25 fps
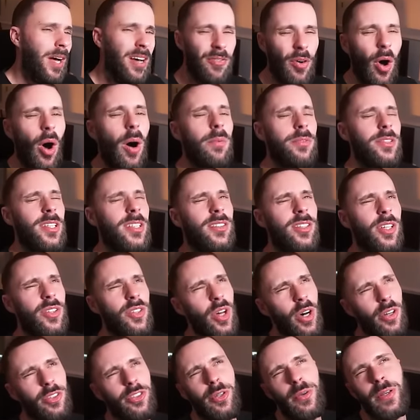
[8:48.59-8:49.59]
I've opted to
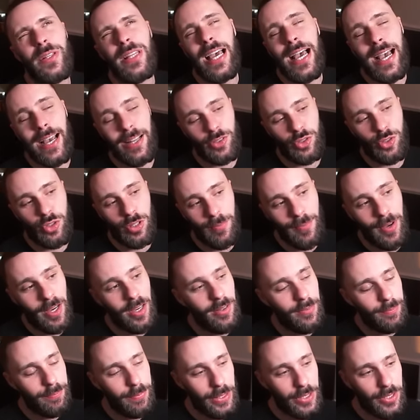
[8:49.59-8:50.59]
not doing the hand
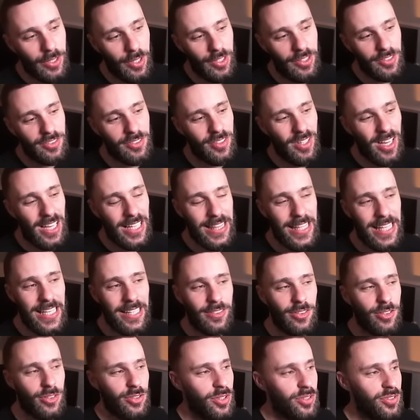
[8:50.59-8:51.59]
trimmer because I think
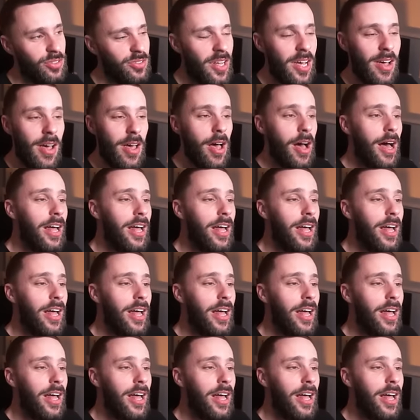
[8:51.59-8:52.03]
it's just...